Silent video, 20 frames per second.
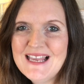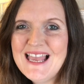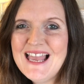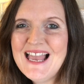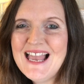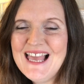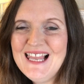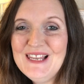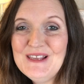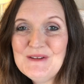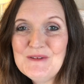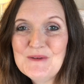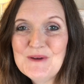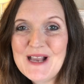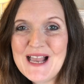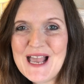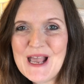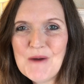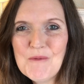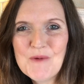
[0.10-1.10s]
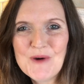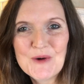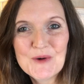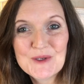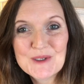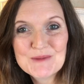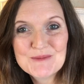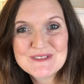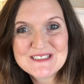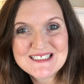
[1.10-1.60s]
Hello and
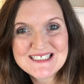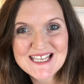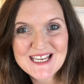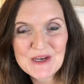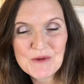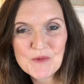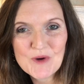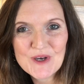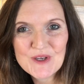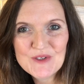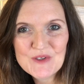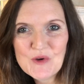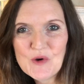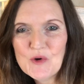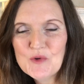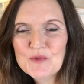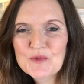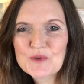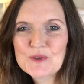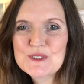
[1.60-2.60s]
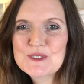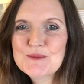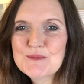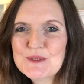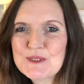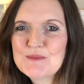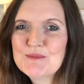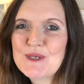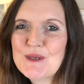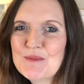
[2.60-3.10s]
welcome to day one of
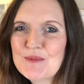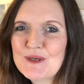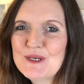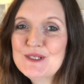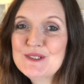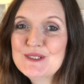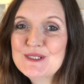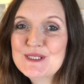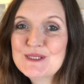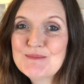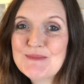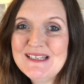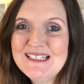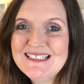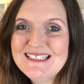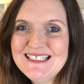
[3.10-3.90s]
Christmas preparations made